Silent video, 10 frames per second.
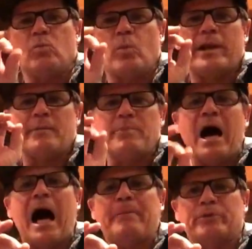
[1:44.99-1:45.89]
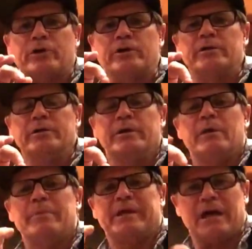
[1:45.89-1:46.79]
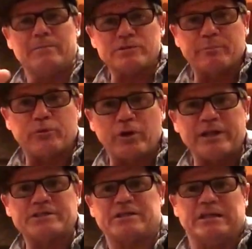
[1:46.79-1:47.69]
when a pauper becomes a prince.